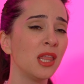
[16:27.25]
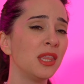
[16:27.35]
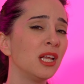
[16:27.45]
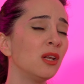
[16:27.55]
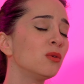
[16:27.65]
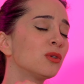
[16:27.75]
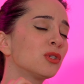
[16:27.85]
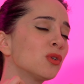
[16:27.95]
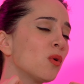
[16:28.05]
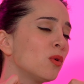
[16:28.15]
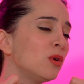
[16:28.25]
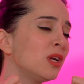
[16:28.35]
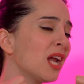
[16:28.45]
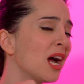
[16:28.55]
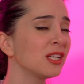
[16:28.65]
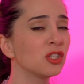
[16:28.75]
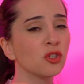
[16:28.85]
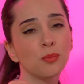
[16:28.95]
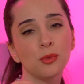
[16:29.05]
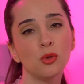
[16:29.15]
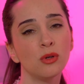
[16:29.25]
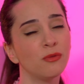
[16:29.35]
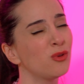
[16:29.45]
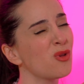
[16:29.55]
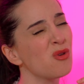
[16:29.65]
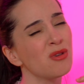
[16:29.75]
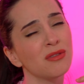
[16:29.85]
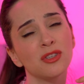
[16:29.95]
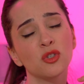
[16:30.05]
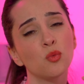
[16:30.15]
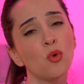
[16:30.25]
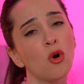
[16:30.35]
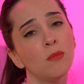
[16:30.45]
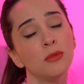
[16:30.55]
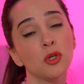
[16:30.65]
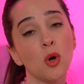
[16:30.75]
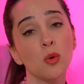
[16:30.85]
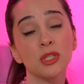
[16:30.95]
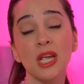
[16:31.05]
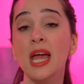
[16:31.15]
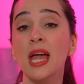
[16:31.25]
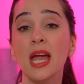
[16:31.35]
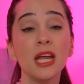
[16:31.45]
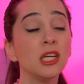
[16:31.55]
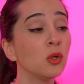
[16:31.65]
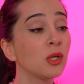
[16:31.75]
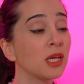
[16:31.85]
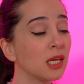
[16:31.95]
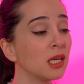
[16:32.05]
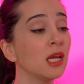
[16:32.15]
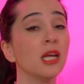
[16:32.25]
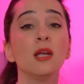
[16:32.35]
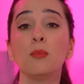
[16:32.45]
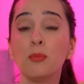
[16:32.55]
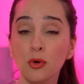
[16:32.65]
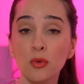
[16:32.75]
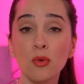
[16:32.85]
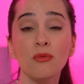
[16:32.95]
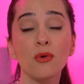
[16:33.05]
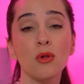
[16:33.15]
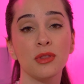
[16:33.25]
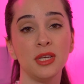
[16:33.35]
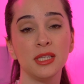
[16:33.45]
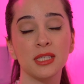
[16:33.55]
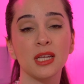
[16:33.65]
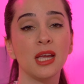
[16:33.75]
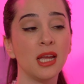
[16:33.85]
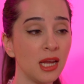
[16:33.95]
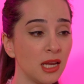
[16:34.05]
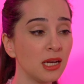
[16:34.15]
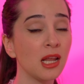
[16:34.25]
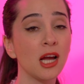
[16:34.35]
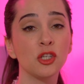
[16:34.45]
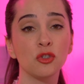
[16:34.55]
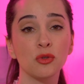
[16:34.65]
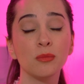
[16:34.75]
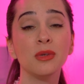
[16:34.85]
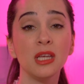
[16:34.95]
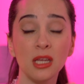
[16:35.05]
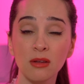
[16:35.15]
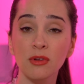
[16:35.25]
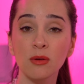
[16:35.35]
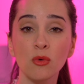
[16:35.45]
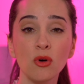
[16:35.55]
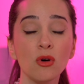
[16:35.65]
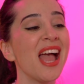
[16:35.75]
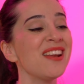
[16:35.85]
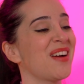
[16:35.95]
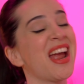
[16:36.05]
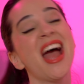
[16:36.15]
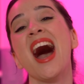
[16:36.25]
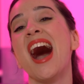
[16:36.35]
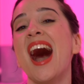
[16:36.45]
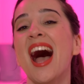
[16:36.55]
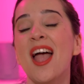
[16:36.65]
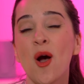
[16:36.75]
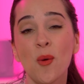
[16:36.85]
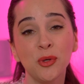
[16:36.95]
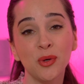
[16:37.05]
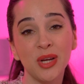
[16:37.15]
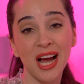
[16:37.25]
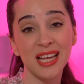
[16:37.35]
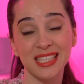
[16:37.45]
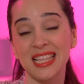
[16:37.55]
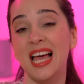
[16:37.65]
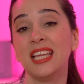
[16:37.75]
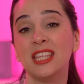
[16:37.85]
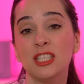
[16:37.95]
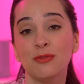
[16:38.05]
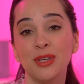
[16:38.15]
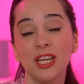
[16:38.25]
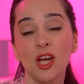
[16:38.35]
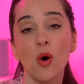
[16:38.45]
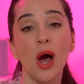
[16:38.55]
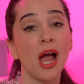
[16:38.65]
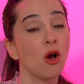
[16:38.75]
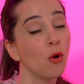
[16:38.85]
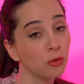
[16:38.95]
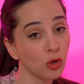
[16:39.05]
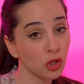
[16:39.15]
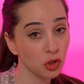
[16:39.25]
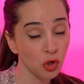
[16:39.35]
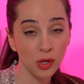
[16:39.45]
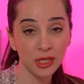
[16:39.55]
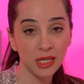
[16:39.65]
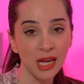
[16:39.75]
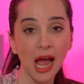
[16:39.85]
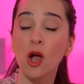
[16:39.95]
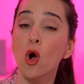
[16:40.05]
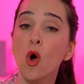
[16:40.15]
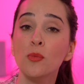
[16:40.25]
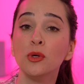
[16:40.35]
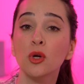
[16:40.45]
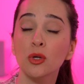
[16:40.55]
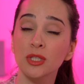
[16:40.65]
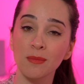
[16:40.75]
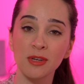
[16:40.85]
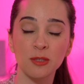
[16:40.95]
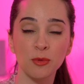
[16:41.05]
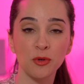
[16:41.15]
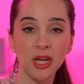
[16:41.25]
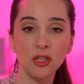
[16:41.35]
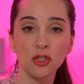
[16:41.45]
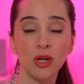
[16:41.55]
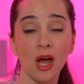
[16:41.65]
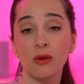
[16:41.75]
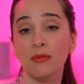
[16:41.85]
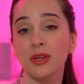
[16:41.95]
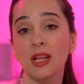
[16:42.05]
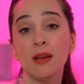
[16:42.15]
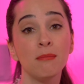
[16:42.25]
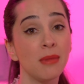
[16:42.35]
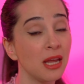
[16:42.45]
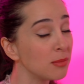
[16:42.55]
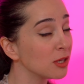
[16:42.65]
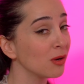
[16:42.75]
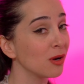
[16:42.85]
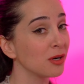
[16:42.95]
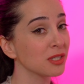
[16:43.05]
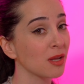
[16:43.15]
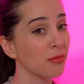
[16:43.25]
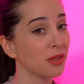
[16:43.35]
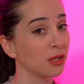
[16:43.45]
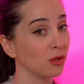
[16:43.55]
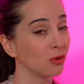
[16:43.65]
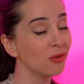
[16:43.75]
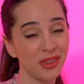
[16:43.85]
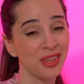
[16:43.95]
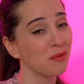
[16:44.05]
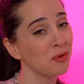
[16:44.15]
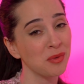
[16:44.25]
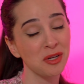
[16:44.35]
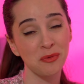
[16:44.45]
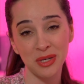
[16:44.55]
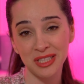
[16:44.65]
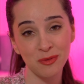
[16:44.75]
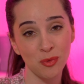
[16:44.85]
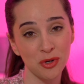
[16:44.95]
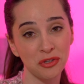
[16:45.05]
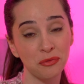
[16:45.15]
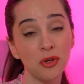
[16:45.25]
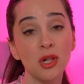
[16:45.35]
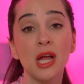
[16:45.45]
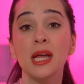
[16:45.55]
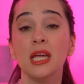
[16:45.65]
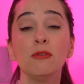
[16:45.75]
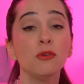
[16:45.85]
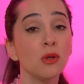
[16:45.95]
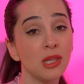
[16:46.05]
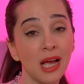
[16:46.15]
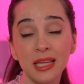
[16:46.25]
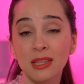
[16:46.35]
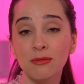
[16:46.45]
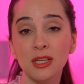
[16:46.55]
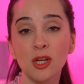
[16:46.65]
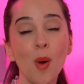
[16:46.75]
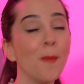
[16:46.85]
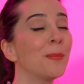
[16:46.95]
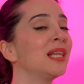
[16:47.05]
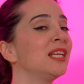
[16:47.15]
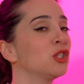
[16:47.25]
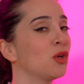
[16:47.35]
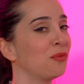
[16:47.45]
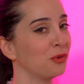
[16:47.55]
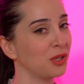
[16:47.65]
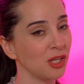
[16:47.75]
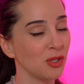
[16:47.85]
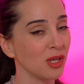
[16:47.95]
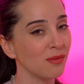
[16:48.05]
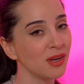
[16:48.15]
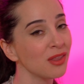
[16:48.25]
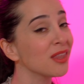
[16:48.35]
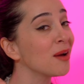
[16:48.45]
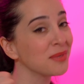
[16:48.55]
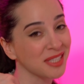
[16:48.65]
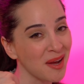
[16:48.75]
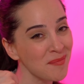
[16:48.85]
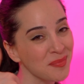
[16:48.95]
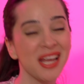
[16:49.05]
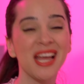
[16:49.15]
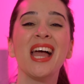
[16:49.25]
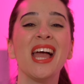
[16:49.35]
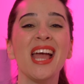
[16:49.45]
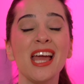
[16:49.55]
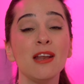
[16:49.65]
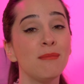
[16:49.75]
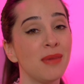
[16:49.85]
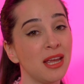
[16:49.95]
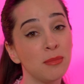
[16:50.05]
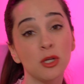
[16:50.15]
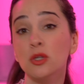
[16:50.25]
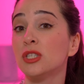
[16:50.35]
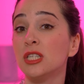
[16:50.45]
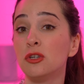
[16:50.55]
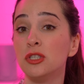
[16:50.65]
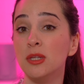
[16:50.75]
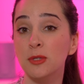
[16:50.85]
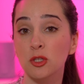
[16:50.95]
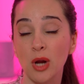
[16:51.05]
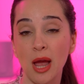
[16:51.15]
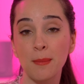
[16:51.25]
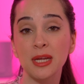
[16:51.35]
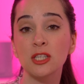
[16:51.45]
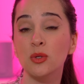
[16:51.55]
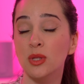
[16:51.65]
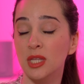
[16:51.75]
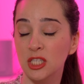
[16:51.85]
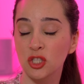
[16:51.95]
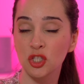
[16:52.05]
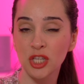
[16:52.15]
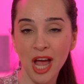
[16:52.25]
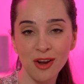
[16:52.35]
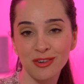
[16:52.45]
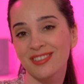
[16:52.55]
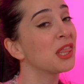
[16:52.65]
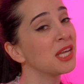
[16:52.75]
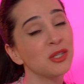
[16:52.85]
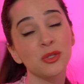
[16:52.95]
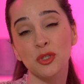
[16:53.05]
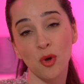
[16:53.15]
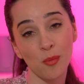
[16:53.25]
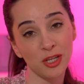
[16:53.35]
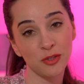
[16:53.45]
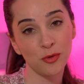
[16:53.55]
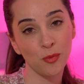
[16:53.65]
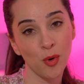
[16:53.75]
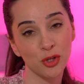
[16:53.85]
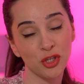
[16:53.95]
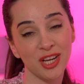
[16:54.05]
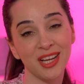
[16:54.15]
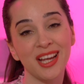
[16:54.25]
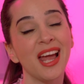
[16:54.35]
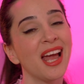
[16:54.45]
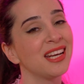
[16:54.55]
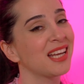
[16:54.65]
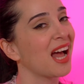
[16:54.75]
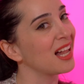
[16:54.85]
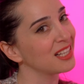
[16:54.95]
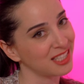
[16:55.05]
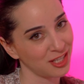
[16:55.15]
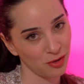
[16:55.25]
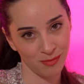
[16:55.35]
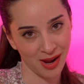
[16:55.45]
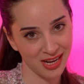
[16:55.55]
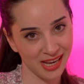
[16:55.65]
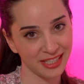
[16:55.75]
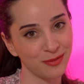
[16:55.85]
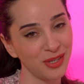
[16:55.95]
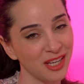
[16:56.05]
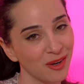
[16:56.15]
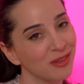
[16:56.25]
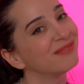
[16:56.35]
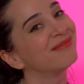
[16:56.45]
They look so nice, so beautiful, all these warm tones, and you can improve all this in Lightroom even more. Anyway, I hope you guys liked this video. I hope you enjoyed it. I hope you got some inspiration out of it and maybe you learned something new. That would be really wonderful. If you liked the video, please don't forget to give it a thumbs up and maybe consider subscribing to this channel. Thank you so much for watching, and I'll see you in my next video.